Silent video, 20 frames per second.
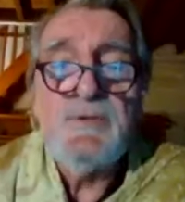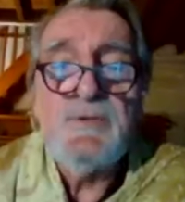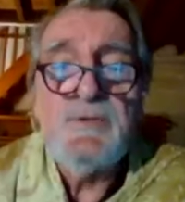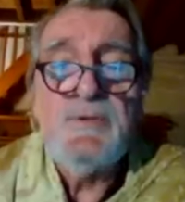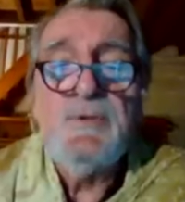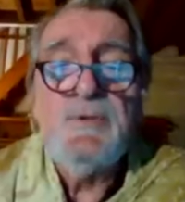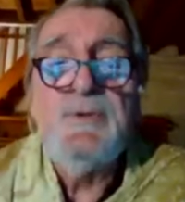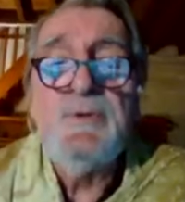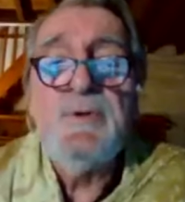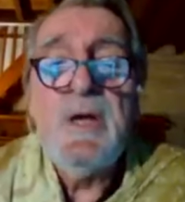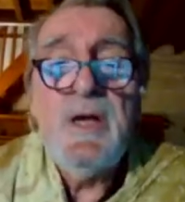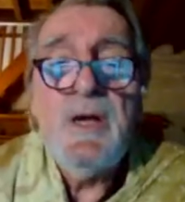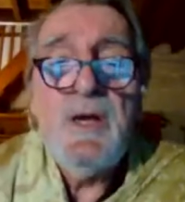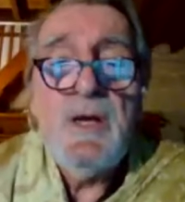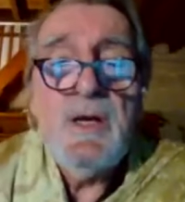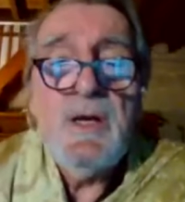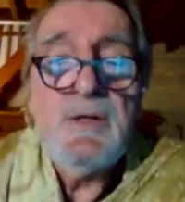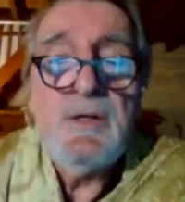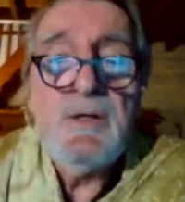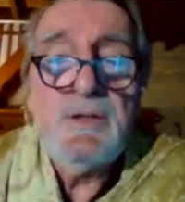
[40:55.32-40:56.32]
fly
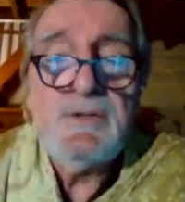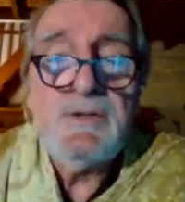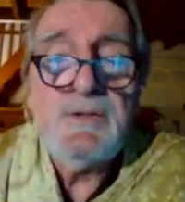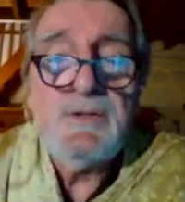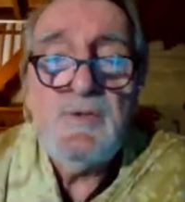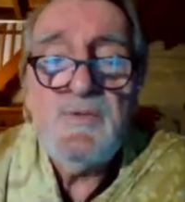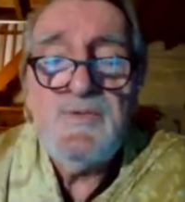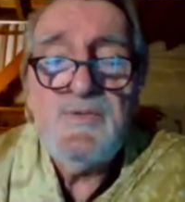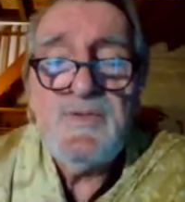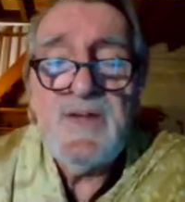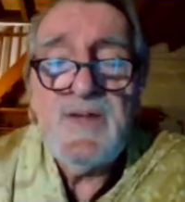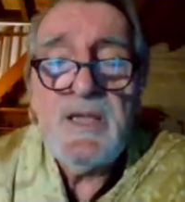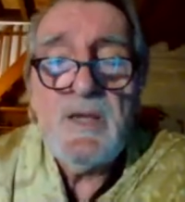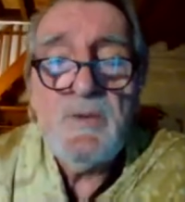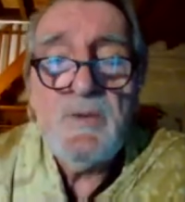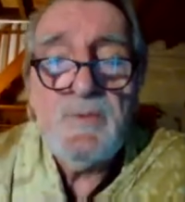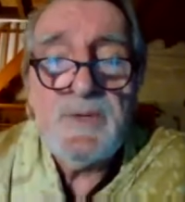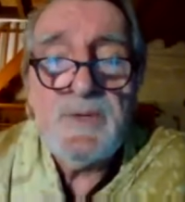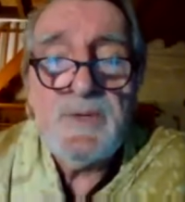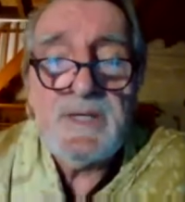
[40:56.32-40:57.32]
away.
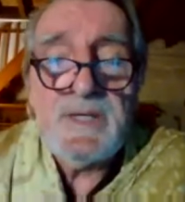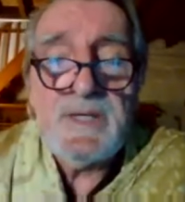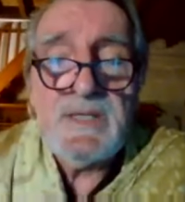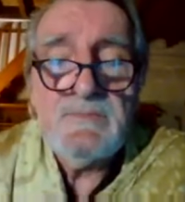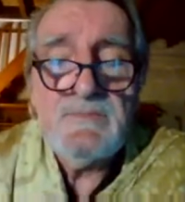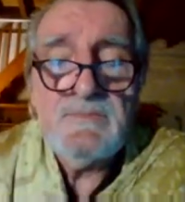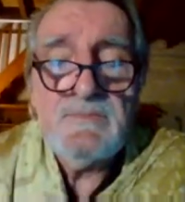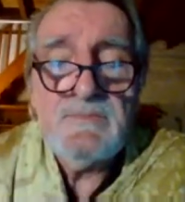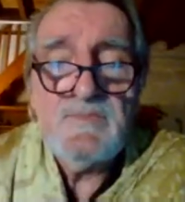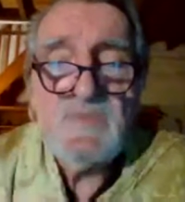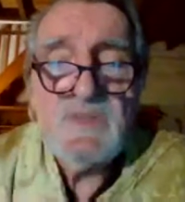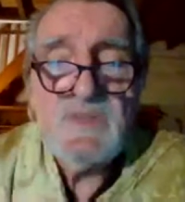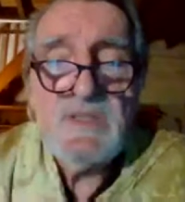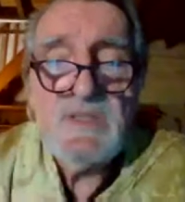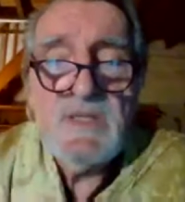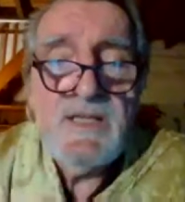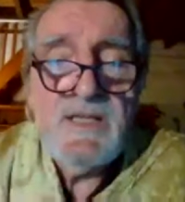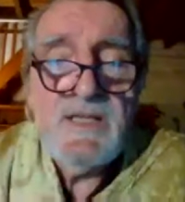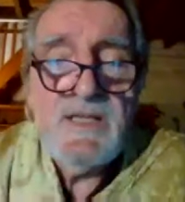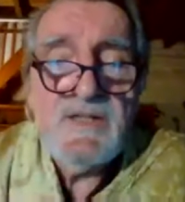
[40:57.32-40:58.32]
In the same way, the
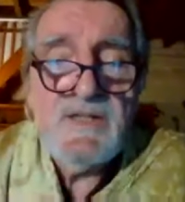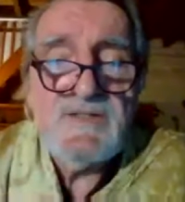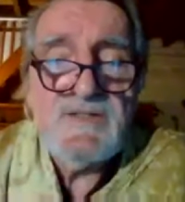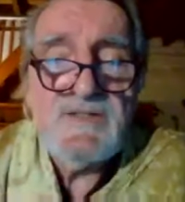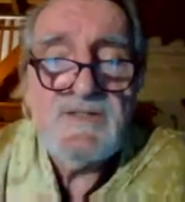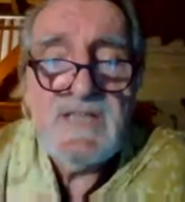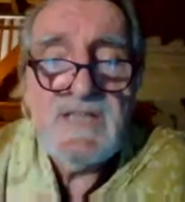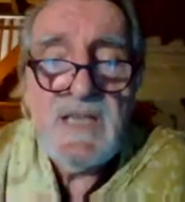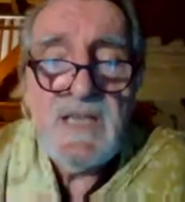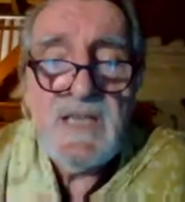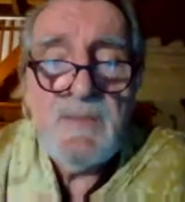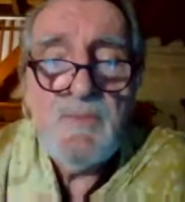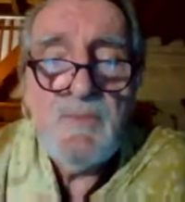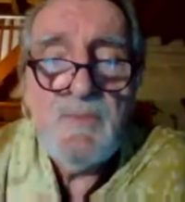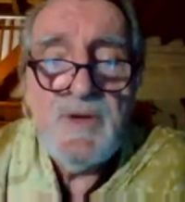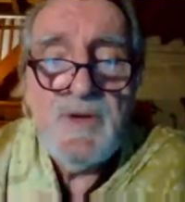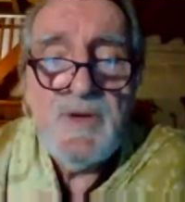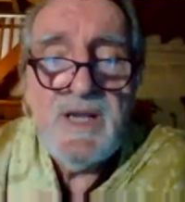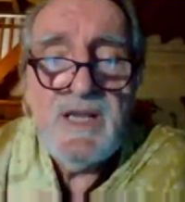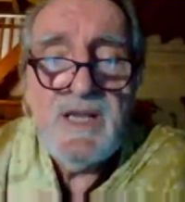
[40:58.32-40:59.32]
lion
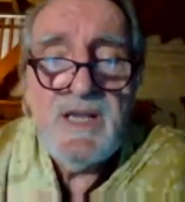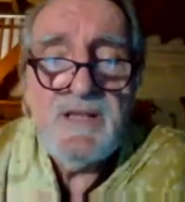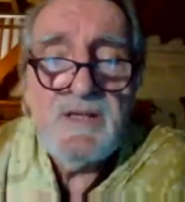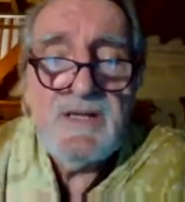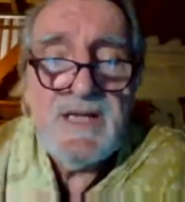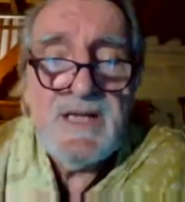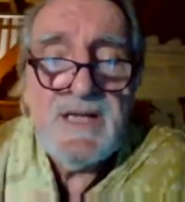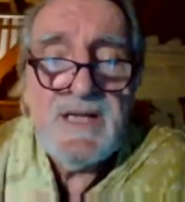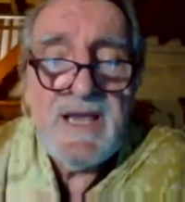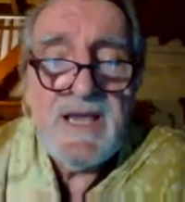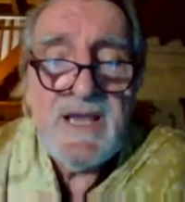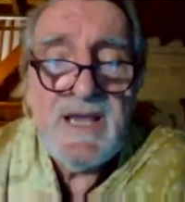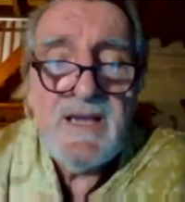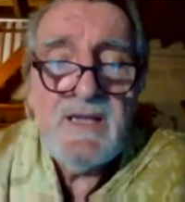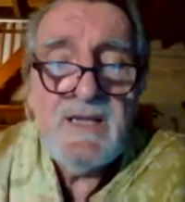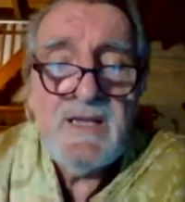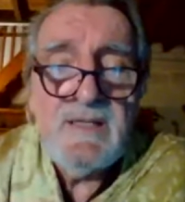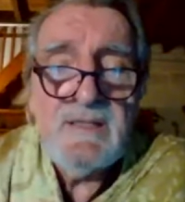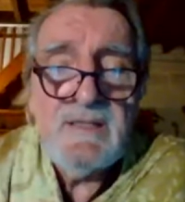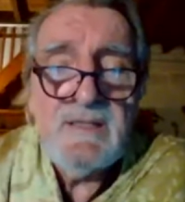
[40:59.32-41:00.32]
in
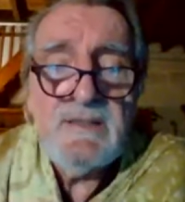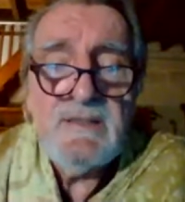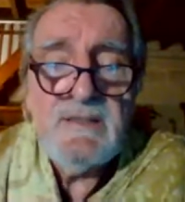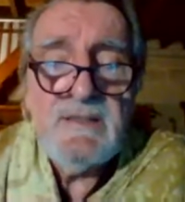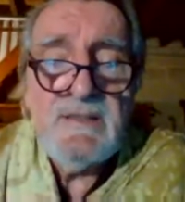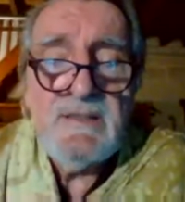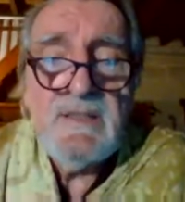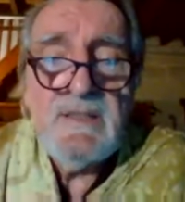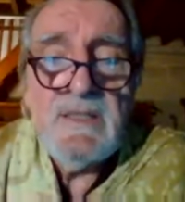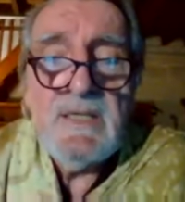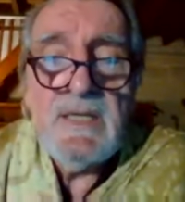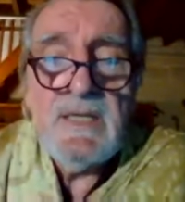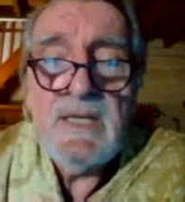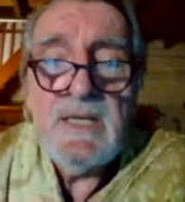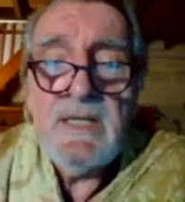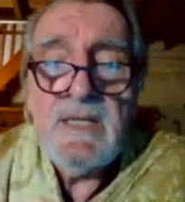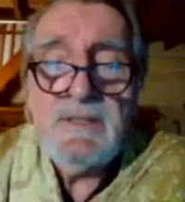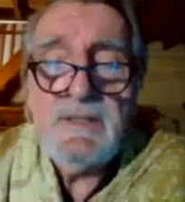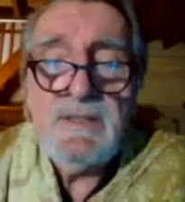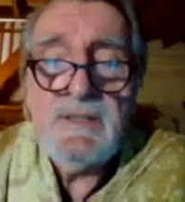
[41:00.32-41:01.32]
the zoo
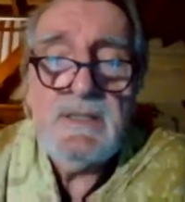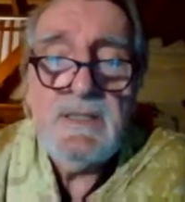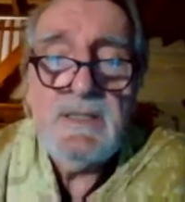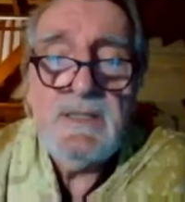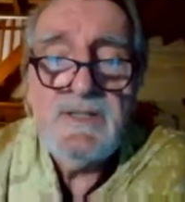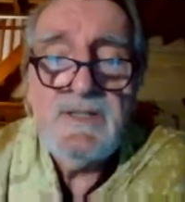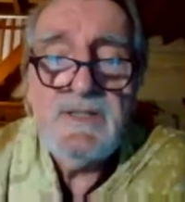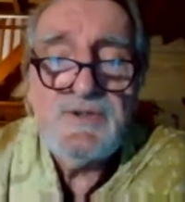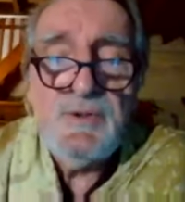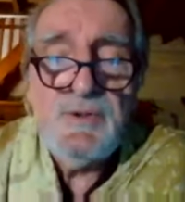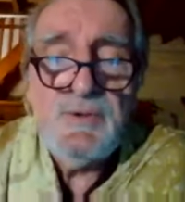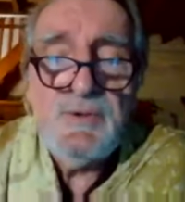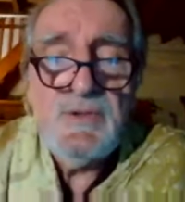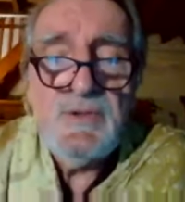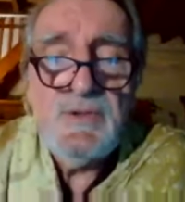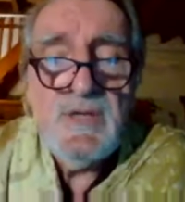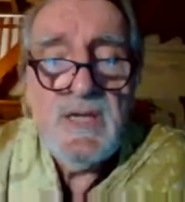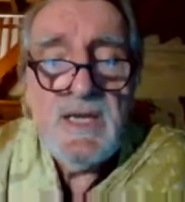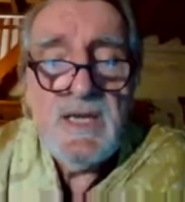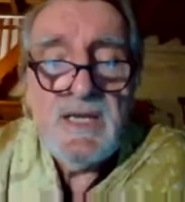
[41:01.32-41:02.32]
cannot go
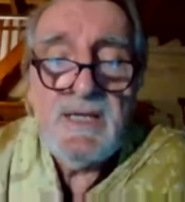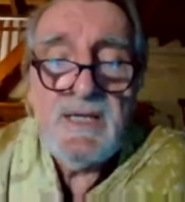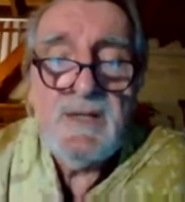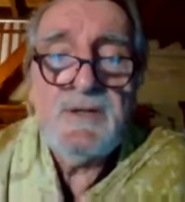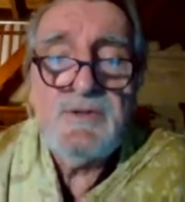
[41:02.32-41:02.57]
back to